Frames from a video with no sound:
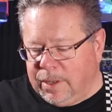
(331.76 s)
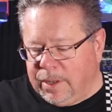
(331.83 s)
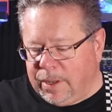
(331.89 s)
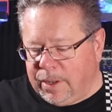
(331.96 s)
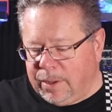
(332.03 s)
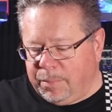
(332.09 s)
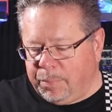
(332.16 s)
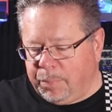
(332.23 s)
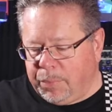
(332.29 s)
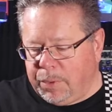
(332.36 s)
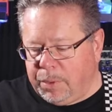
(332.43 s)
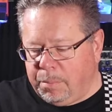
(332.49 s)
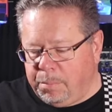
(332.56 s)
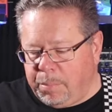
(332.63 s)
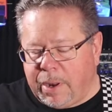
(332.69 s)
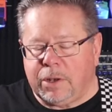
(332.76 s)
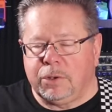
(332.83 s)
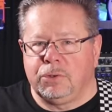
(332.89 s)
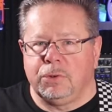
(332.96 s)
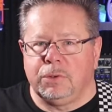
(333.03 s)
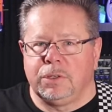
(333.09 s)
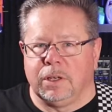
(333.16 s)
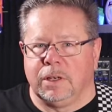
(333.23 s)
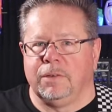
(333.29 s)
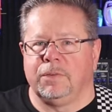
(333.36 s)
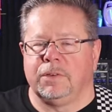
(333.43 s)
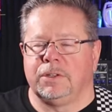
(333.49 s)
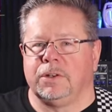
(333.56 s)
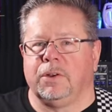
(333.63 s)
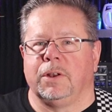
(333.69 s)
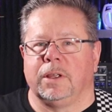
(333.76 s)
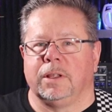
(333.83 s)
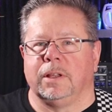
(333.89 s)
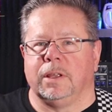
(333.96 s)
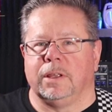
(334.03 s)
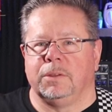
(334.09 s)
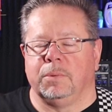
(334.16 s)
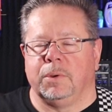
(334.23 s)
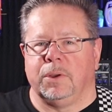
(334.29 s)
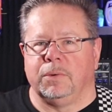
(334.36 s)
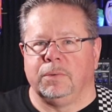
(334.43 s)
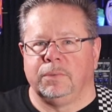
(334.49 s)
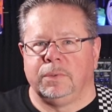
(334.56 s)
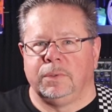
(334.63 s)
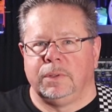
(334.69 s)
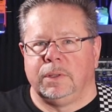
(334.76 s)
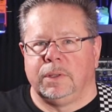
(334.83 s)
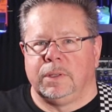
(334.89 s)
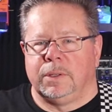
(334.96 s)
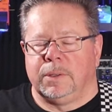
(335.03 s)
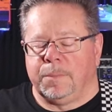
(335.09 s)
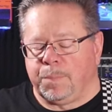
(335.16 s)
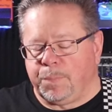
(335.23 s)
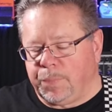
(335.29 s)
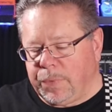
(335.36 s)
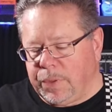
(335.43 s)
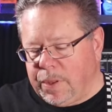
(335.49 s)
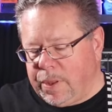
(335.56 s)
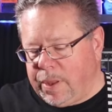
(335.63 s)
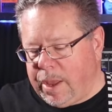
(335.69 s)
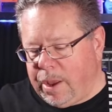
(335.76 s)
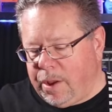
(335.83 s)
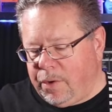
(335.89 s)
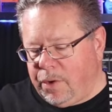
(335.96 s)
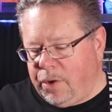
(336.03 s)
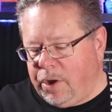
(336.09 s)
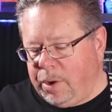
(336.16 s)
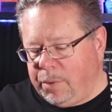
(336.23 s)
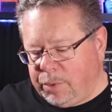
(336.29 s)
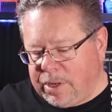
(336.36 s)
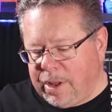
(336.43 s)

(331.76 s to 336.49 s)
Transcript: um, but it should deliver sonically as well. Now, I would